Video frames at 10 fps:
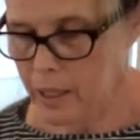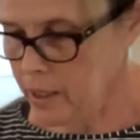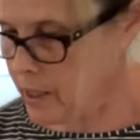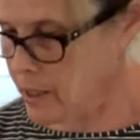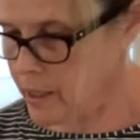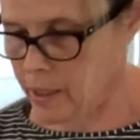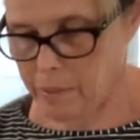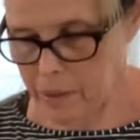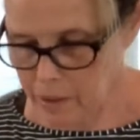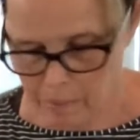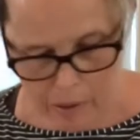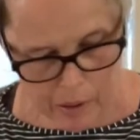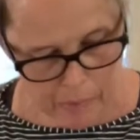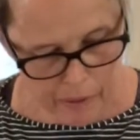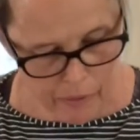And I'm going to mark
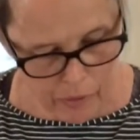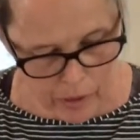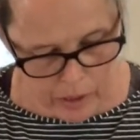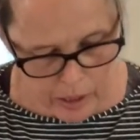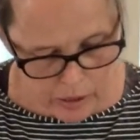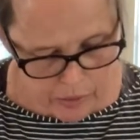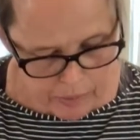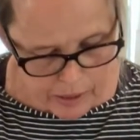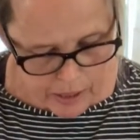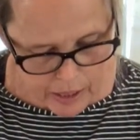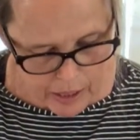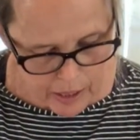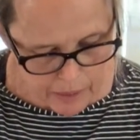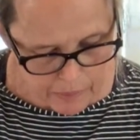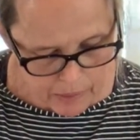my 4 inches from the seam.